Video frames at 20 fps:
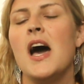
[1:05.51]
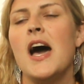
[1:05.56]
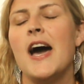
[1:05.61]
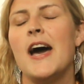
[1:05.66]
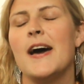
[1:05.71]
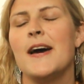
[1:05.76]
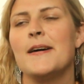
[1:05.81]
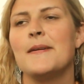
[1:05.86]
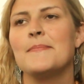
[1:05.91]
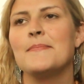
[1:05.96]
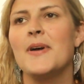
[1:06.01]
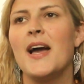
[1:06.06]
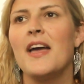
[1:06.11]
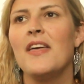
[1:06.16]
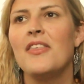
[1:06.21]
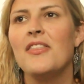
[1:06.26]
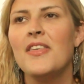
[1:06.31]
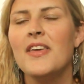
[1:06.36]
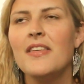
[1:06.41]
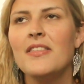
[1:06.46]
I
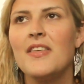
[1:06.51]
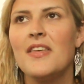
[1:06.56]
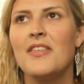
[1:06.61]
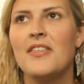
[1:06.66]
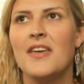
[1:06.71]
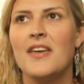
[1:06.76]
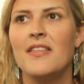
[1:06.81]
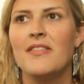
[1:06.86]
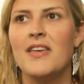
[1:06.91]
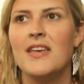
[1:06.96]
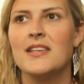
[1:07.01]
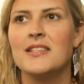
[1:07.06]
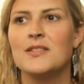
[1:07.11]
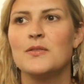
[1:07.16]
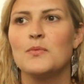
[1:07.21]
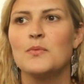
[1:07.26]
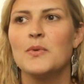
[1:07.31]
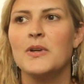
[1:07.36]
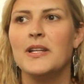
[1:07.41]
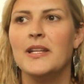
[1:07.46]
think the thing
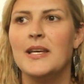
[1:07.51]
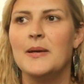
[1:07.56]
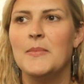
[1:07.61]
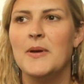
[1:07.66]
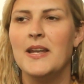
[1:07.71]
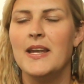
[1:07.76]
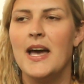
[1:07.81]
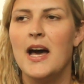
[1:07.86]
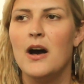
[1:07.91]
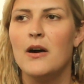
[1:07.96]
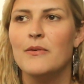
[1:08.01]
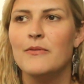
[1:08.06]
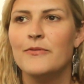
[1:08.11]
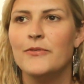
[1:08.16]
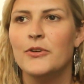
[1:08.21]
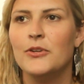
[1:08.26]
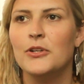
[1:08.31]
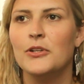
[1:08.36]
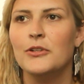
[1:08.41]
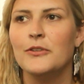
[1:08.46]
that's really been
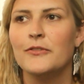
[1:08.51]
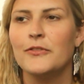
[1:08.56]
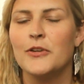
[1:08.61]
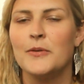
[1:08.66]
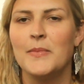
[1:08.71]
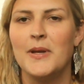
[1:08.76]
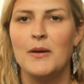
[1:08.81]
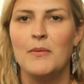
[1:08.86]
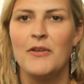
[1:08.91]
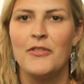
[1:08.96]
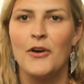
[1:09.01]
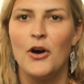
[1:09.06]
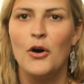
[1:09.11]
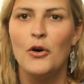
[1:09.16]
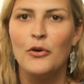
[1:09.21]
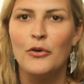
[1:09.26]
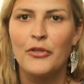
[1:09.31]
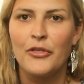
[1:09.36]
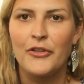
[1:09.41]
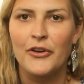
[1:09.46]
helpful for me with the
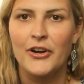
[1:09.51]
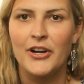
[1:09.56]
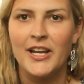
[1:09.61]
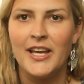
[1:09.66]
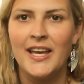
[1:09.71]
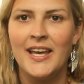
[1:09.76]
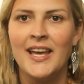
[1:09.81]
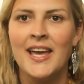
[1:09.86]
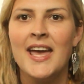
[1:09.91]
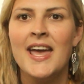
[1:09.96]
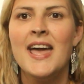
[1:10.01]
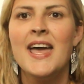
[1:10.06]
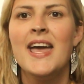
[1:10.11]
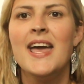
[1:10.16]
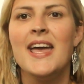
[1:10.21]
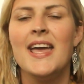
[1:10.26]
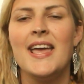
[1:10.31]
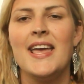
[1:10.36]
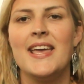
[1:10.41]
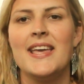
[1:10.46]
Whole30
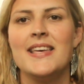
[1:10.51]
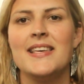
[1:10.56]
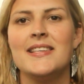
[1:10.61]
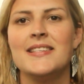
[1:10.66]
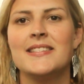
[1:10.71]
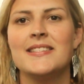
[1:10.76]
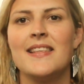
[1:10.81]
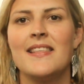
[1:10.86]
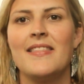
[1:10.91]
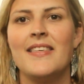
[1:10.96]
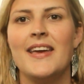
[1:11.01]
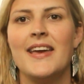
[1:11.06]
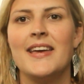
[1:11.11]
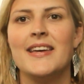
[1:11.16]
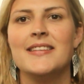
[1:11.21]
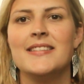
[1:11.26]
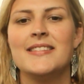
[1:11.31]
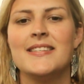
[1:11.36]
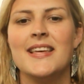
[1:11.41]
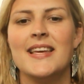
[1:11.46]
is
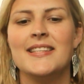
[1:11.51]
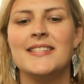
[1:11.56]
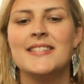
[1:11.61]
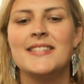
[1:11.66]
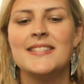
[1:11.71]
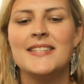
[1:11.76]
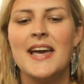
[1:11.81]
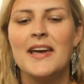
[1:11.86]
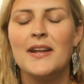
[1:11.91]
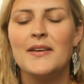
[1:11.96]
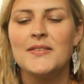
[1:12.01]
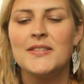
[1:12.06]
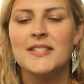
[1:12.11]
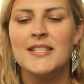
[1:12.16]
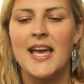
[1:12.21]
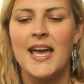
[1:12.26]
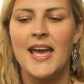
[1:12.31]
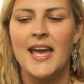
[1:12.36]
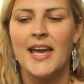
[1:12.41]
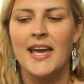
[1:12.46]
that instead of
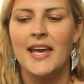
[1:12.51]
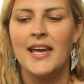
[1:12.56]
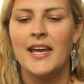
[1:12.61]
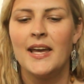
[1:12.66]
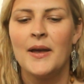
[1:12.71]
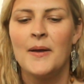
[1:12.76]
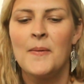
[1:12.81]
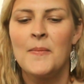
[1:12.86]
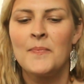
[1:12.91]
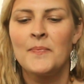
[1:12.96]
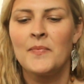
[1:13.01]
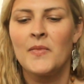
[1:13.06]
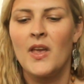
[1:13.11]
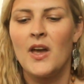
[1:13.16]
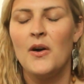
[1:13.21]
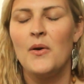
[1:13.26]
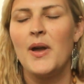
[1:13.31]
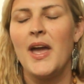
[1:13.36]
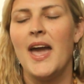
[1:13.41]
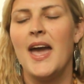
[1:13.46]
saying,
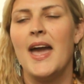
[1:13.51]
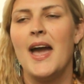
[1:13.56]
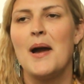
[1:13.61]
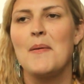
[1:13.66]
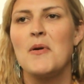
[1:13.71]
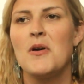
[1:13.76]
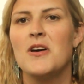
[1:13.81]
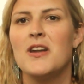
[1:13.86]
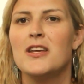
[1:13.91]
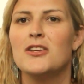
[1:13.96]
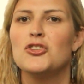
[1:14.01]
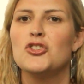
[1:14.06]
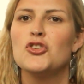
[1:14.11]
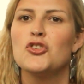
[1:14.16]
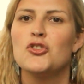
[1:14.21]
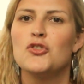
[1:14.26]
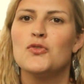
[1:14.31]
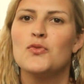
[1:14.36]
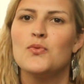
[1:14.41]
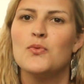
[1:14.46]
okay, I'm going to
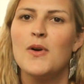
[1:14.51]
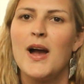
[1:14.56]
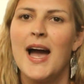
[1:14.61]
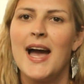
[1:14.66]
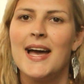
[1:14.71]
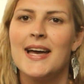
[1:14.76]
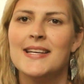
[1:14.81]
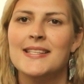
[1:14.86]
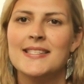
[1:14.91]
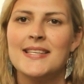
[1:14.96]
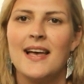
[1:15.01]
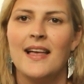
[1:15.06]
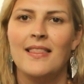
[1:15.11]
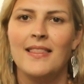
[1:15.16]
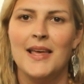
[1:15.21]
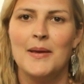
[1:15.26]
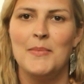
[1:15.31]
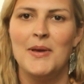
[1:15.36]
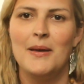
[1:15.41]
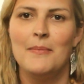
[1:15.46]
try to
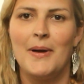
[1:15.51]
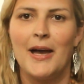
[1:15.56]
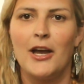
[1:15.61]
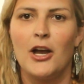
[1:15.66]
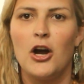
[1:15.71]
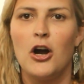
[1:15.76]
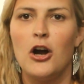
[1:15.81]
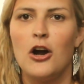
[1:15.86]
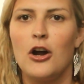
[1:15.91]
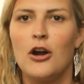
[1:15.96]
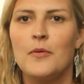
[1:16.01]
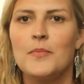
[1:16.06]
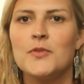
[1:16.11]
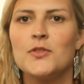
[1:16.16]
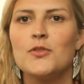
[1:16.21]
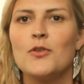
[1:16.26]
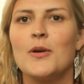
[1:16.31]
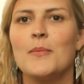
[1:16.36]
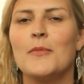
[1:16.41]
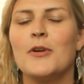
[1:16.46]
limit my
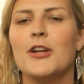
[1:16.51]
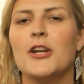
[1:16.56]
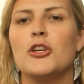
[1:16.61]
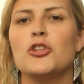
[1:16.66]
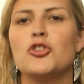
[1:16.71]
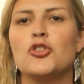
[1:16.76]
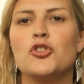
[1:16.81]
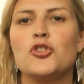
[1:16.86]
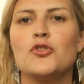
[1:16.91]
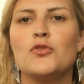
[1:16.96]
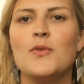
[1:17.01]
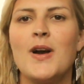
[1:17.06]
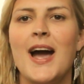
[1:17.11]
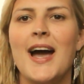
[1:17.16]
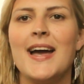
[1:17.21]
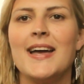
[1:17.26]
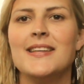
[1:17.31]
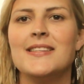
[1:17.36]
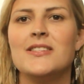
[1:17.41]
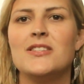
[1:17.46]
carbs, or I'm going to
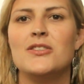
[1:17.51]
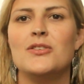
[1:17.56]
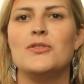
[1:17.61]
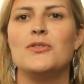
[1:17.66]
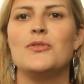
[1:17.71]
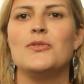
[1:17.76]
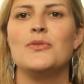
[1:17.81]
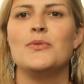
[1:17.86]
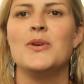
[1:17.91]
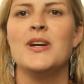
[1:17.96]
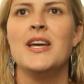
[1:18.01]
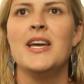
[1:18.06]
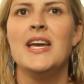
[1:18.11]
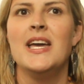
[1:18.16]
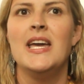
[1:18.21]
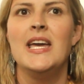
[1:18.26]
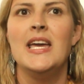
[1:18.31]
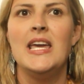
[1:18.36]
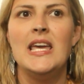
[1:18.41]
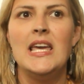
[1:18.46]
try to
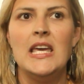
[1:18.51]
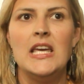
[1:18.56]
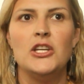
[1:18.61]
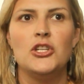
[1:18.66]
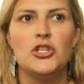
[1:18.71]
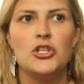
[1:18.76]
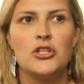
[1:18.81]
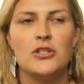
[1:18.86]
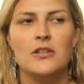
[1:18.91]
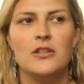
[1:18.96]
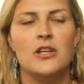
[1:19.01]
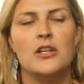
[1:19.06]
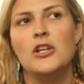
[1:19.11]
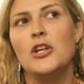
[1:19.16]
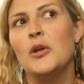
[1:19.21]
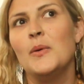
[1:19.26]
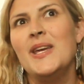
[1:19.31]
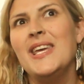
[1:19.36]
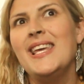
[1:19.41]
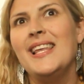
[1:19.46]

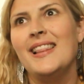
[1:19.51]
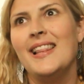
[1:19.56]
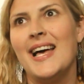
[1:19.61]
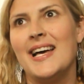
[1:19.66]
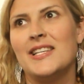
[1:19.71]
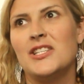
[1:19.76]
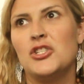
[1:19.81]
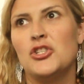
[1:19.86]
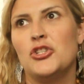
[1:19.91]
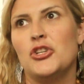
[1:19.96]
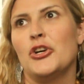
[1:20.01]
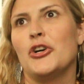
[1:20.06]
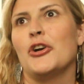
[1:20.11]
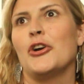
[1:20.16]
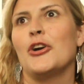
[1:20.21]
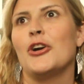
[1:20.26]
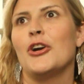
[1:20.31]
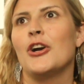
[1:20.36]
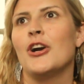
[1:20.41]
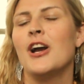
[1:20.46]
eat less
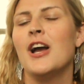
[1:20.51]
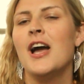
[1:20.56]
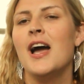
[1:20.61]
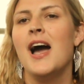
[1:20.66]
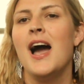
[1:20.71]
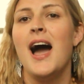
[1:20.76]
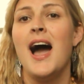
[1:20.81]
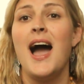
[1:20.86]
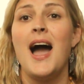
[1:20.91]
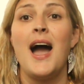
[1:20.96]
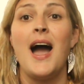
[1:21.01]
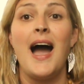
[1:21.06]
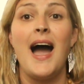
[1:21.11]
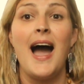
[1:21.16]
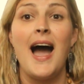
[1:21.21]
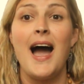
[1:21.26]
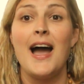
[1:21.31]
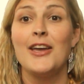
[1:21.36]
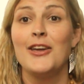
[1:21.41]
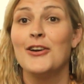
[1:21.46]
sugar,
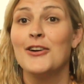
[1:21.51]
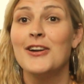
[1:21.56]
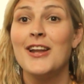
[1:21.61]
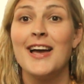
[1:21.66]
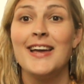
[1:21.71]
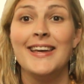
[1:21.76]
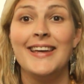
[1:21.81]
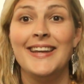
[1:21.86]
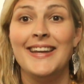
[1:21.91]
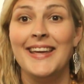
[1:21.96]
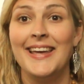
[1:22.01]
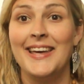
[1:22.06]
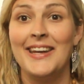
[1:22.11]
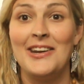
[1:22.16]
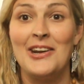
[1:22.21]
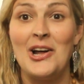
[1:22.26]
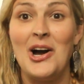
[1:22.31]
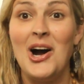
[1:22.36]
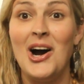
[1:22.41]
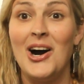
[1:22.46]
you're not eating it
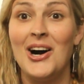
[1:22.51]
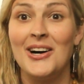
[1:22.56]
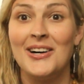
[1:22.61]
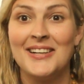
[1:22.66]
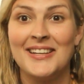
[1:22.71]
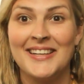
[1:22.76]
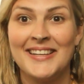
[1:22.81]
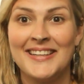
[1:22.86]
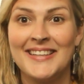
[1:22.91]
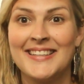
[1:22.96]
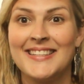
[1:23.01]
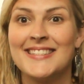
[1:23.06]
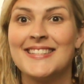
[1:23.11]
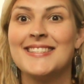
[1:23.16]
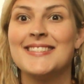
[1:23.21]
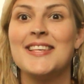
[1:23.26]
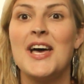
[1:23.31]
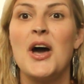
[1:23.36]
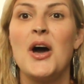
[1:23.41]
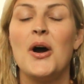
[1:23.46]
at all.
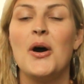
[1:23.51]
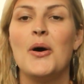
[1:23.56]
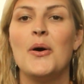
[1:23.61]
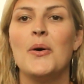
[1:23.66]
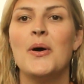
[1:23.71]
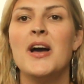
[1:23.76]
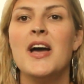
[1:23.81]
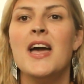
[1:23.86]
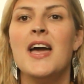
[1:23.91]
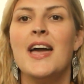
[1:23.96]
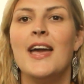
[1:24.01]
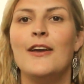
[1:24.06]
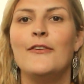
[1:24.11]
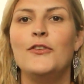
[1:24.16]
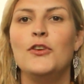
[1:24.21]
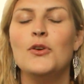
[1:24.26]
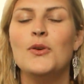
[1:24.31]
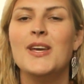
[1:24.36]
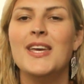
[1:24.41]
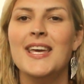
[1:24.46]
So
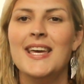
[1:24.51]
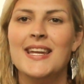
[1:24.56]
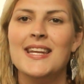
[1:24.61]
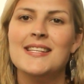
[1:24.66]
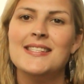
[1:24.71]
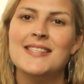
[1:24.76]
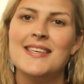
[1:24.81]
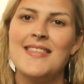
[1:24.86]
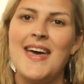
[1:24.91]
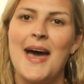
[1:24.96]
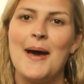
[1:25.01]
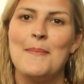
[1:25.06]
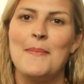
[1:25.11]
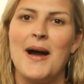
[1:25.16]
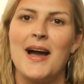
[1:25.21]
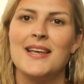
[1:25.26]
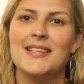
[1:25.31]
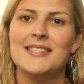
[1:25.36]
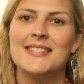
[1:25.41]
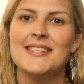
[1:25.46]
if you get into that
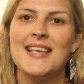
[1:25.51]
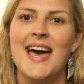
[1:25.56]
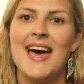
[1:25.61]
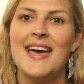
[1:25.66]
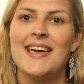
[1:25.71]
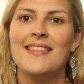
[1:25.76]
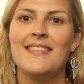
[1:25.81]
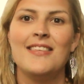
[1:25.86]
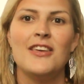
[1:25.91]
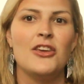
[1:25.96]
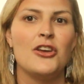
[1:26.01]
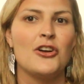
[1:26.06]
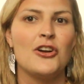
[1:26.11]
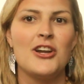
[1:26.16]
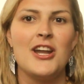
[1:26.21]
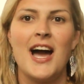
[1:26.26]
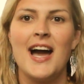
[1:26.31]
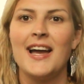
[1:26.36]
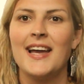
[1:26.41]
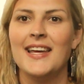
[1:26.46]
mindset that
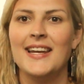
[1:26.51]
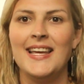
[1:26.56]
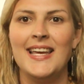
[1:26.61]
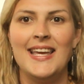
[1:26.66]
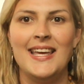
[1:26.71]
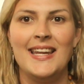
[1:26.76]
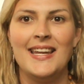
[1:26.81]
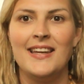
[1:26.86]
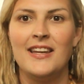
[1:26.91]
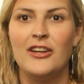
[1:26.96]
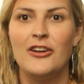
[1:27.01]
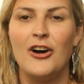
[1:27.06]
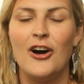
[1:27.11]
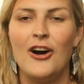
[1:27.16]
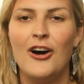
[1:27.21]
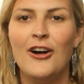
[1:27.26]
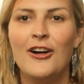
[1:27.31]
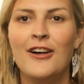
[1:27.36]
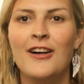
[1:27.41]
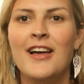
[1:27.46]
you're not going to eat it at
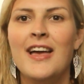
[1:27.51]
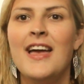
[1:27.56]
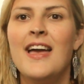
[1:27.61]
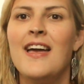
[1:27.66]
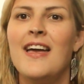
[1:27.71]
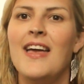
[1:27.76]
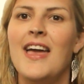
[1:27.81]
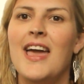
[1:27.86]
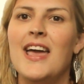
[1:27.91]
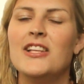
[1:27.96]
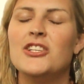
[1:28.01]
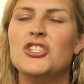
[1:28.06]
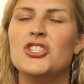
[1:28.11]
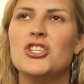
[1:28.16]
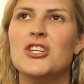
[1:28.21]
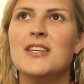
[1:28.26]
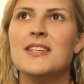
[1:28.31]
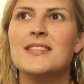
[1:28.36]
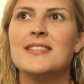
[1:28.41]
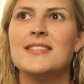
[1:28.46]
all, it
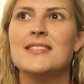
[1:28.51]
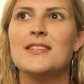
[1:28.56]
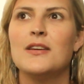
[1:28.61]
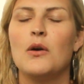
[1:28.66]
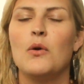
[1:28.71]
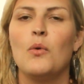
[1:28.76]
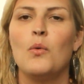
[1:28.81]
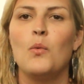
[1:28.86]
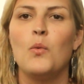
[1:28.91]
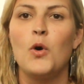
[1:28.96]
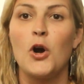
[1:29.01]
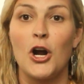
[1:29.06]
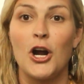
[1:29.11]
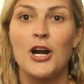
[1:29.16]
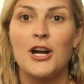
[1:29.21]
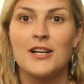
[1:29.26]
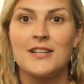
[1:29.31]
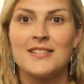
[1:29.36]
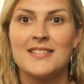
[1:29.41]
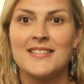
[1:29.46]
just
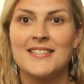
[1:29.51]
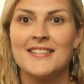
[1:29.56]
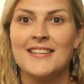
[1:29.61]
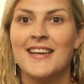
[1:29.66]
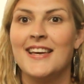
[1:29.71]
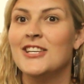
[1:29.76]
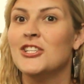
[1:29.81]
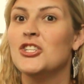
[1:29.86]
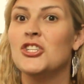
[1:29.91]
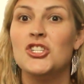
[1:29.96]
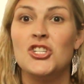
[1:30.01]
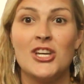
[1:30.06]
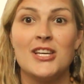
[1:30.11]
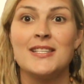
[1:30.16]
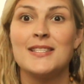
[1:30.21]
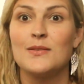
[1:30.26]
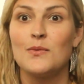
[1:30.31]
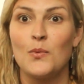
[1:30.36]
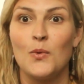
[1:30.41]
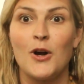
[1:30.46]
works. It
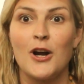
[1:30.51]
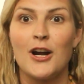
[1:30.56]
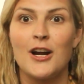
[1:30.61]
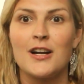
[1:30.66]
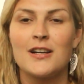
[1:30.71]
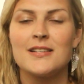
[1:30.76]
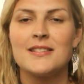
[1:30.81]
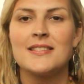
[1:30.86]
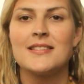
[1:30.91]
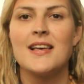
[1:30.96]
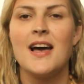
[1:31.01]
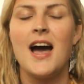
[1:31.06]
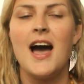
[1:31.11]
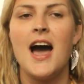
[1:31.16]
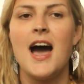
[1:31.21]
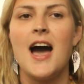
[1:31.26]
just works.